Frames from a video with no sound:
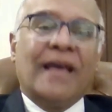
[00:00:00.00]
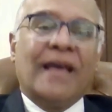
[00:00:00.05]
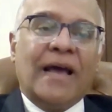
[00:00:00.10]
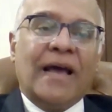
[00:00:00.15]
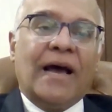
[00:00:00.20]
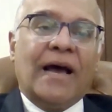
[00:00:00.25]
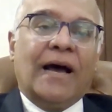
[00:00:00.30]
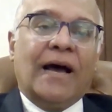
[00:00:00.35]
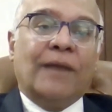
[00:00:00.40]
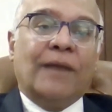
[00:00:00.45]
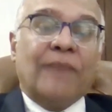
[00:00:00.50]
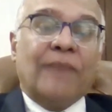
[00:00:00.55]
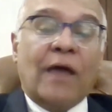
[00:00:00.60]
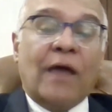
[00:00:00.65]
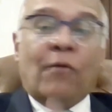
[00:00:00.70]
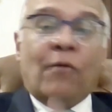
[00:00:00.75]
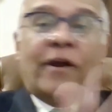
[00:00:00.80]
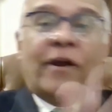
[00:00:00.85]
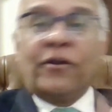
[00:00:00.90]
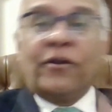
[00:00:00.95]
I
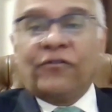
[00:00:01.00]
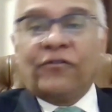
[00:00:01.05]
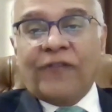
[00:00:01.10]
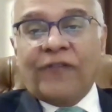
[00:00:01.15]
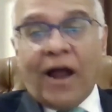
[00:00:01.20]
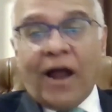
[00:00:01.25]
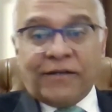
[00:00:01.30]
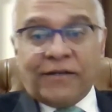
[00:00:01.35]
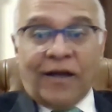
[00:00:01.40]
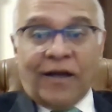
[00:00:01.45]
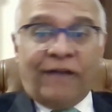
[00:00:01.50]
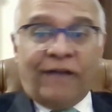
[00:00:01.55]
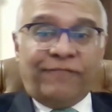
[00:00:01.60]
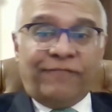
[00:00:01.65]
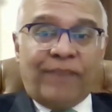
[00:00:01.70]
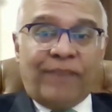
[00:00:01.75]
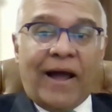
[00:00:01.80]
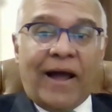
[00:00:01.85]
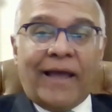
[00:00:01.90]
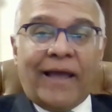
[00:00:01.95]
wanted to start off
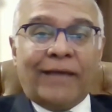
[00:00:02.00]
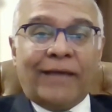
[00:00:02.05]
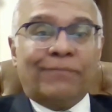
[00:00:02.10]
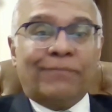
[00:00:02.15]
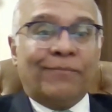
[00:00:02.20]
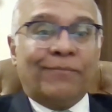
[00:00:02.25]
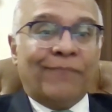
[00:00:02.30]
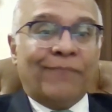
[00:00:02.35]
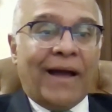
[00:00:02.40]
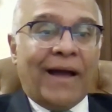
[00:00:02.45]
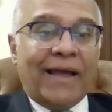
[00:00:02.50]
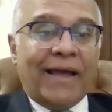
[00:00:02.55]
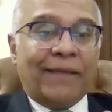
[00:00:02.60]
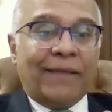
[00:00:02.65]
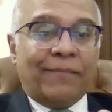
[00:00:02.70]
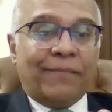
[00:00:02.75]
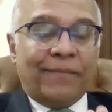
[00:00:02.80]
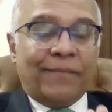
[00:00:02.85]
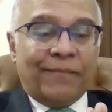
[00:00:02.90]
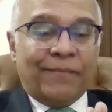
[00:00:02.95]
by
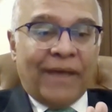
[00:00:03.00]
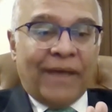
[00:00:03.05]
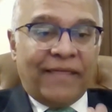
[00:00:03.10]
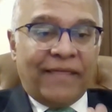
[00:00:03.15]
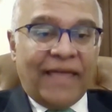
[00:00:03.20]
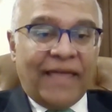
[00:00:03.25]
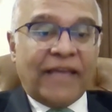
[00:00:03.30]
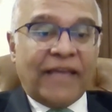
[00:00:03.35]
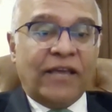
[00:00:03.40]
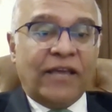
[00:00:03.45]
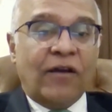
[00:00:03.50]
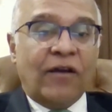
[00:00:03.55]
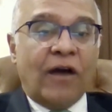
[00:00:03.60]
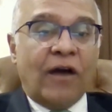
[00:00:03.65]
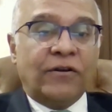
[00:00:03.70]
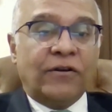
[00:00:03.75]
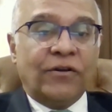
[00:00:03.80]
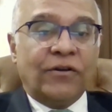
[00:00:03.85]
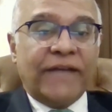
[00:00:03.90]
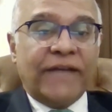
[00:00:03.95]
thanking
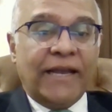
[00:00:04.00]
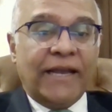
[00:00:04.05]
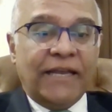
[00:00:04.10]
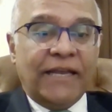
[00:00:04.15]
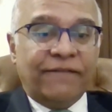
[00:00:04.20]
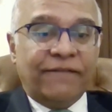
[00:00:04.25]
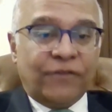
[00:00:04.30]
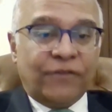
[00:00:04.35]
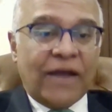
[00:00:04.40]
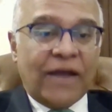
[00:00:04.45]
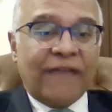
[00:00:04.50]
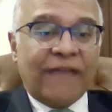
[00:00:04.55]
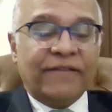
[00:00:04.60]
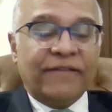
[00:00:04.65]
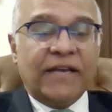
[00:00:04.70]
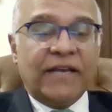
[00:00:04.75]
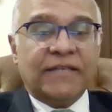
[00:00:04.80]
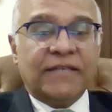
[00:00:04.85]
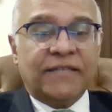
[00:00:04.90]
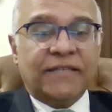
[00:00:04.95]
OncoDaily for
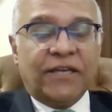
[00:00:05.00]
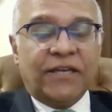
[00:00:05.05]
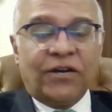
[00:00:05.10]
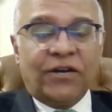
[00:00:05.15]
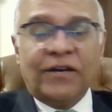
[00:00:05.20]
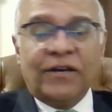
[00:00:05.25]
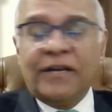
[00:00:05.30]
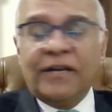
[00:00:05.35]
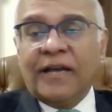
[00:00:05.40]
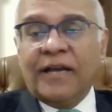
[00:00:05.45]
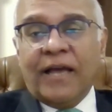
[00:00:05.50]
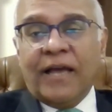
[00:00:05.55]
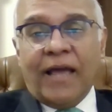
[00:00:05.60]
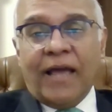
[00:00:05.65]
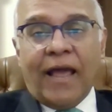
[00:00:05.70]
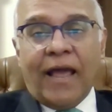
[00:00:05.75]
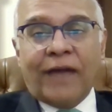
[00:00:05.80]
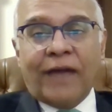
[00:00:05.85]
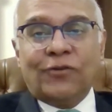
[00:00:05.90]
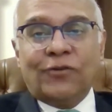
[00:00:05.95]
having us here,
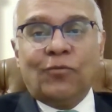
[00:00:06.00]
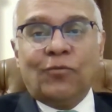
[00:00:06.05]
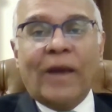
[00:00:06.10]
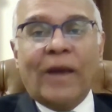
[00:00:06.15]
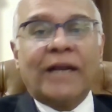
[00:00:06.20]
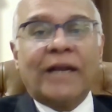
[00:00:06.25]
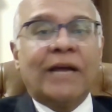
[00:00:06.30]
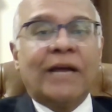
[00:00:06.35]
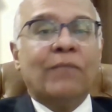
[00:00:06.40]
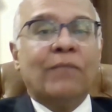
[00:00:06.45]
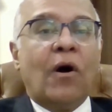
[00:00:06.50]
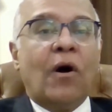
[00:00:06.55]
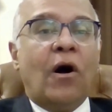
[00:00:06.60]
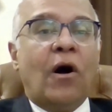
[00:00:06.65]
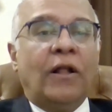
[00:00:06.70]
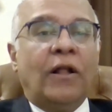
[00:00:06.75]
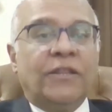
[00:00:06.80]
and to welcome all